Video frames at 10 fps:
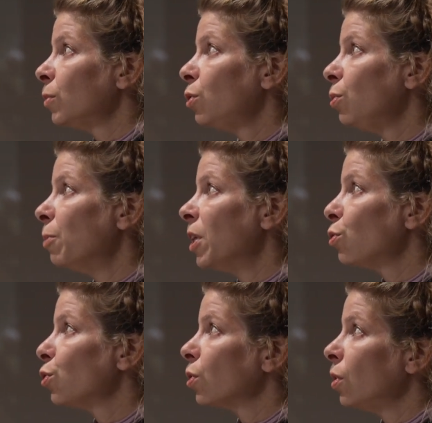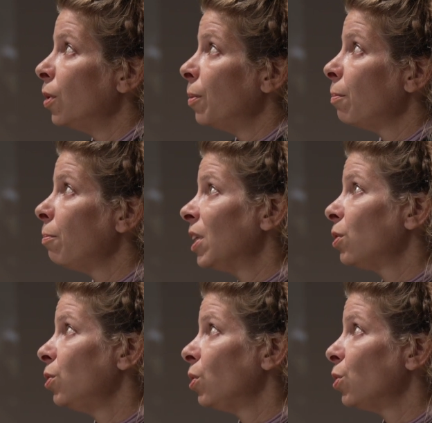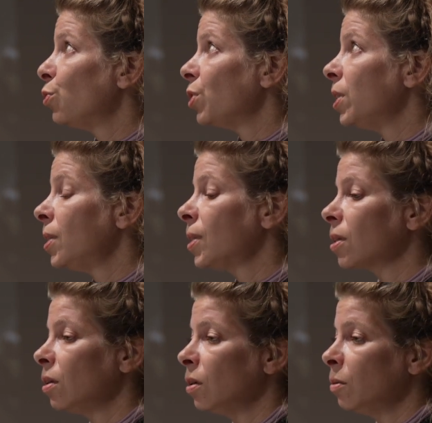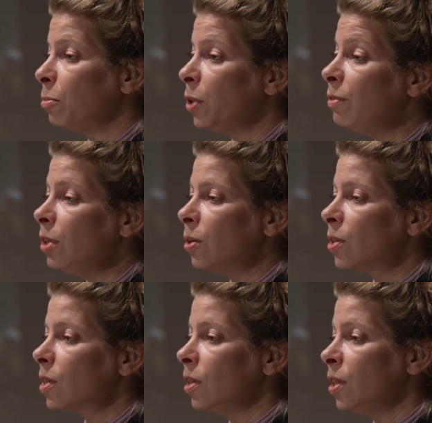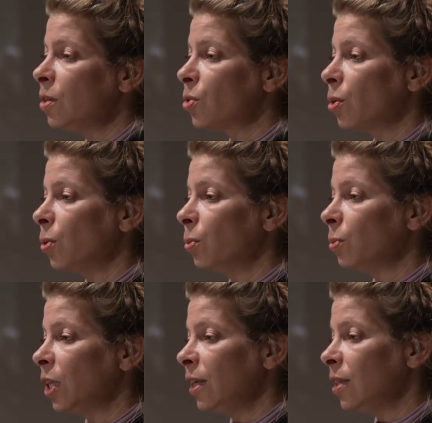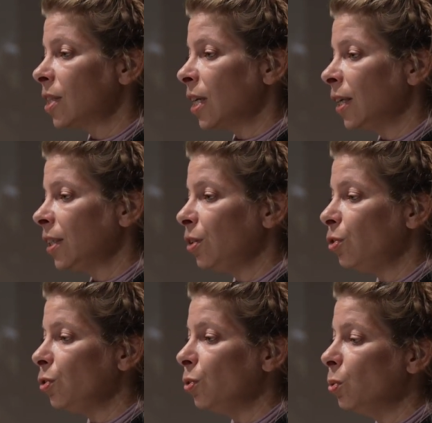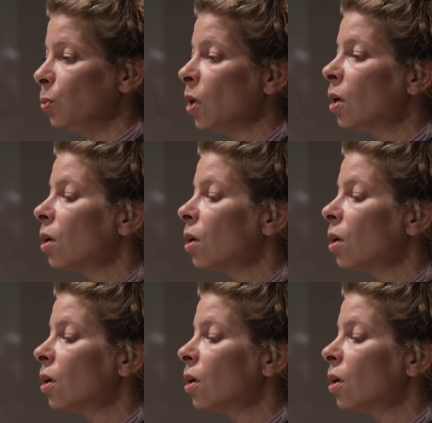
too much methodologies previously, so they started to